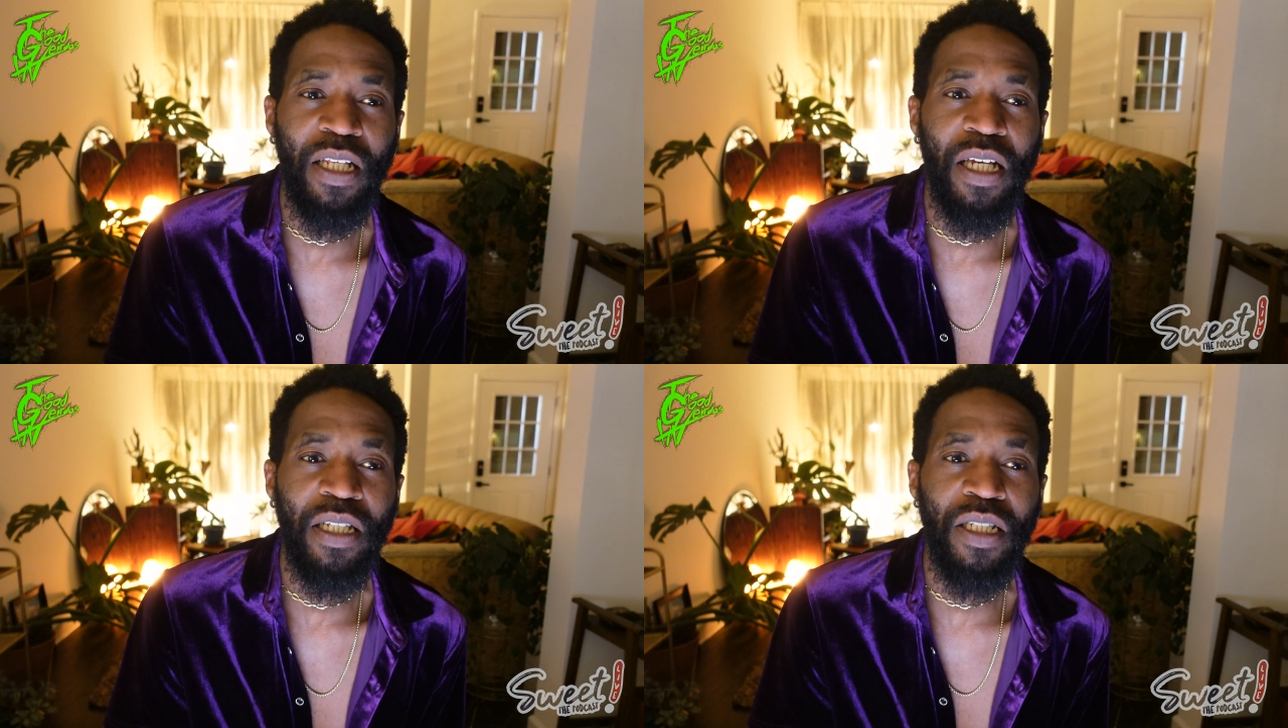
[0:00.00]

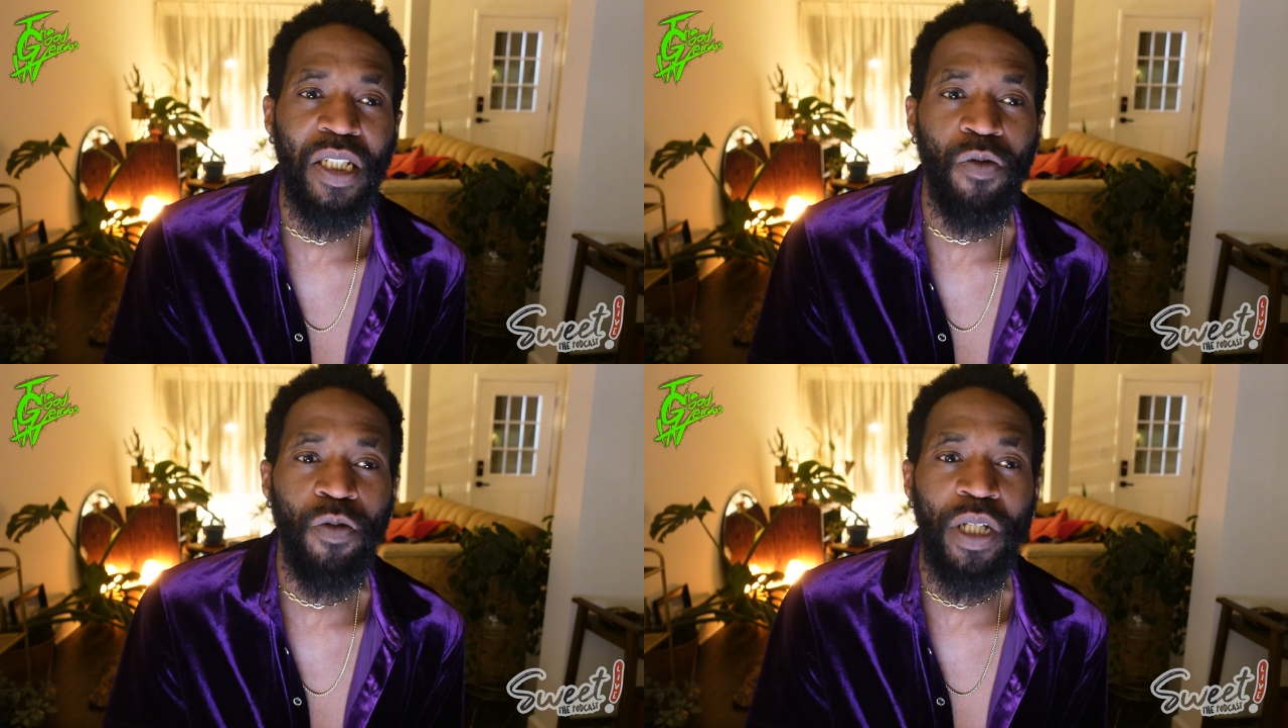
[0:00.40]

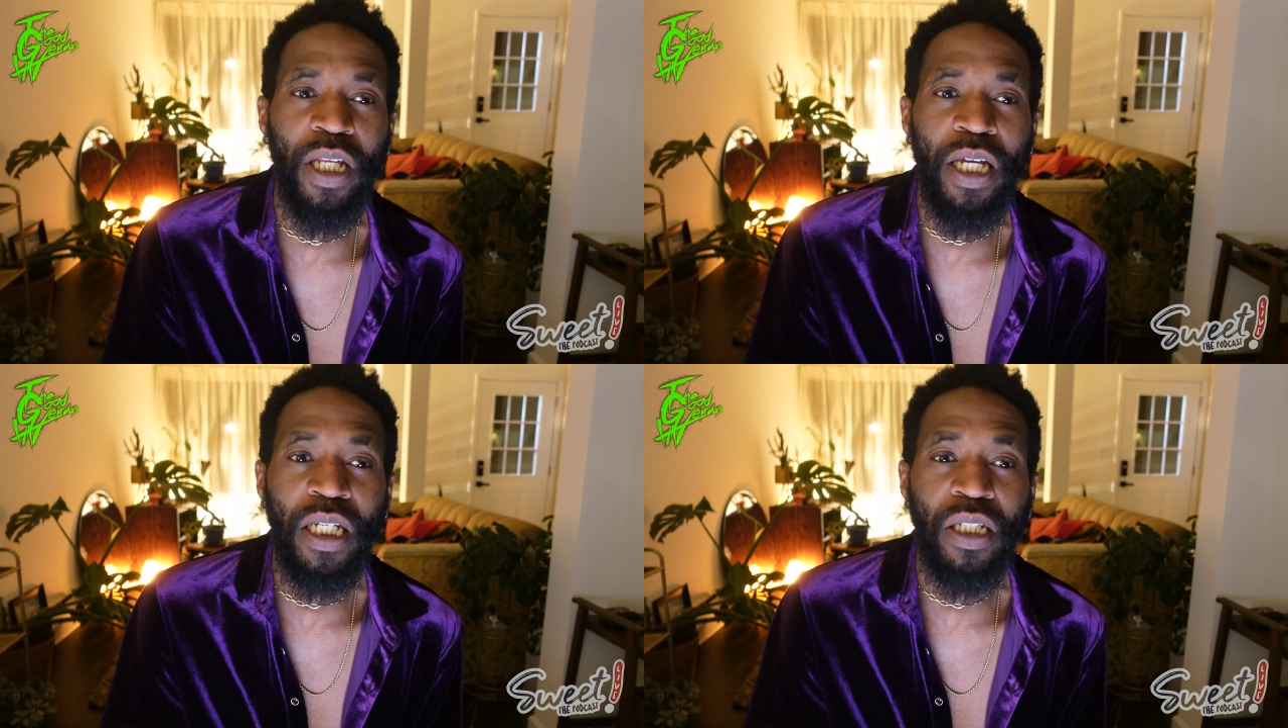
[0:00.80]
that's
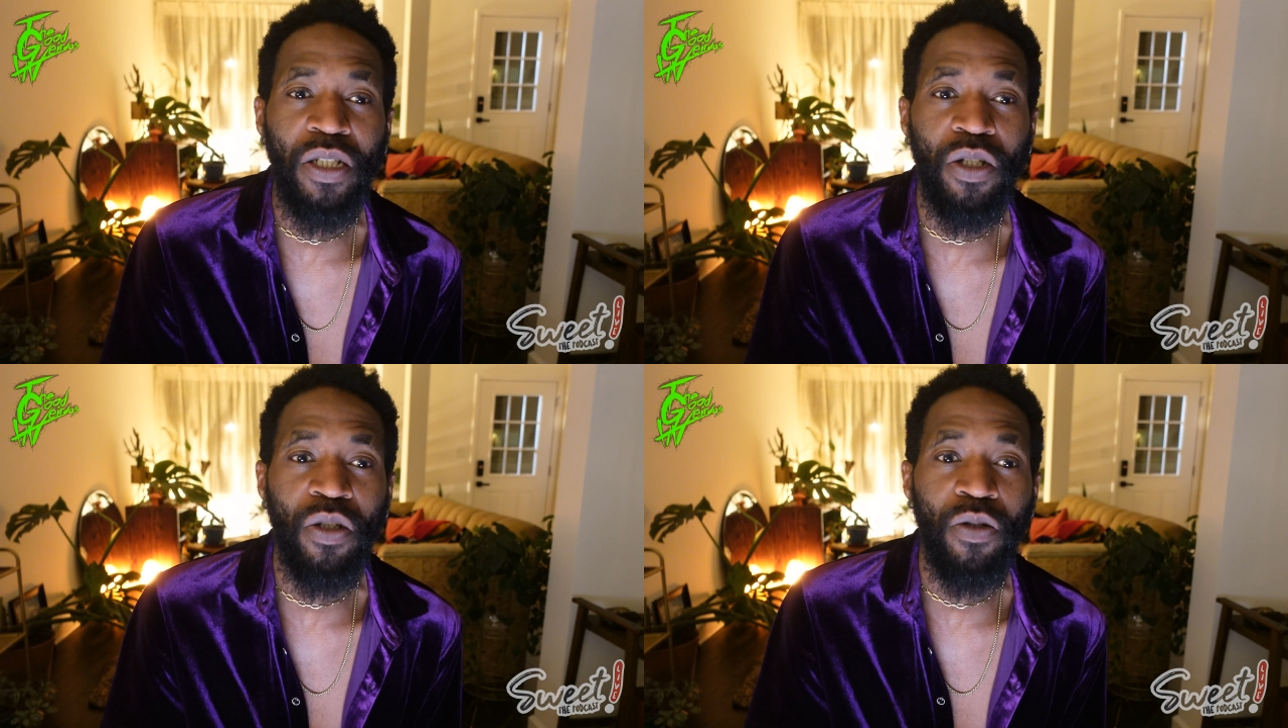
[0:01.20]
relating
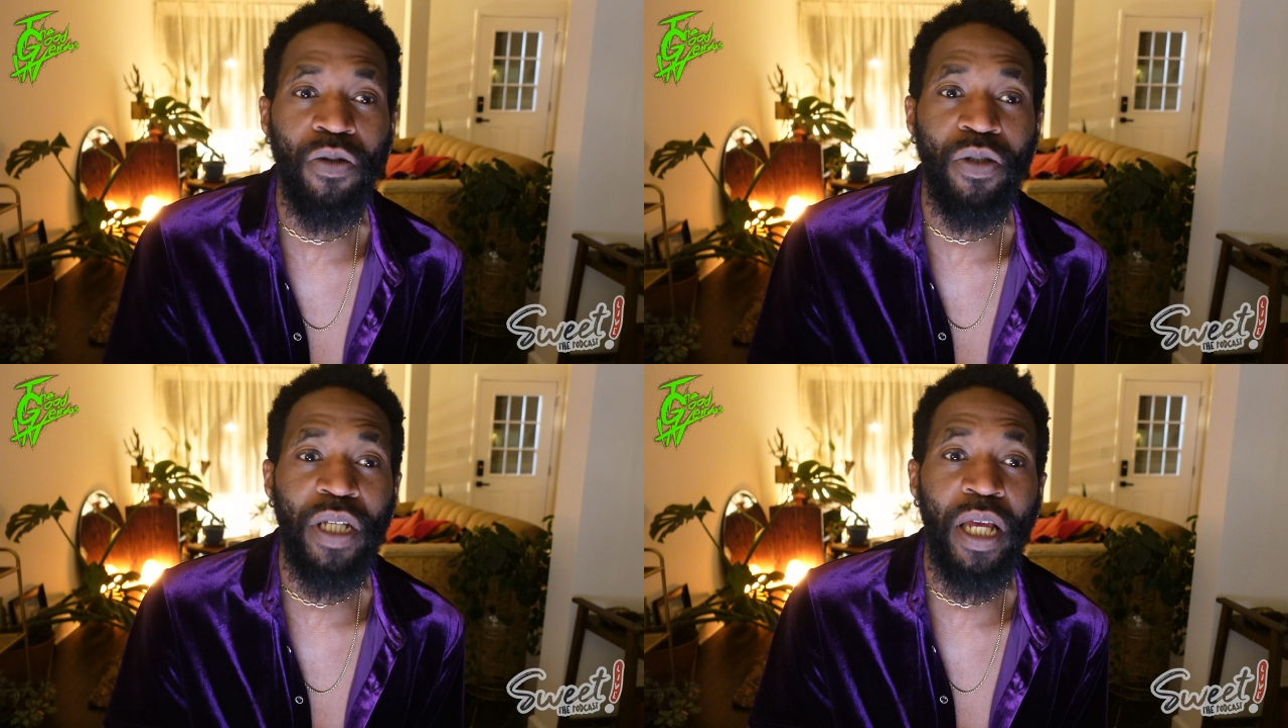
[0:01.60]

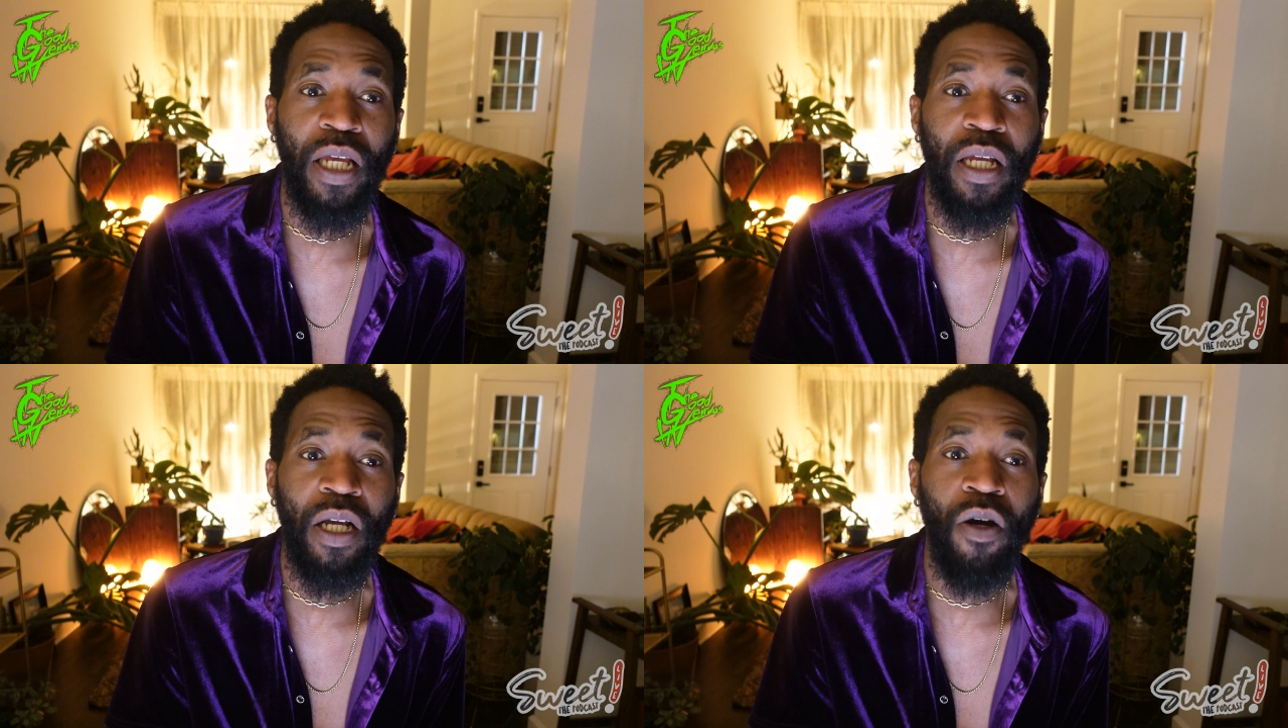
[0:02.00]
to saying,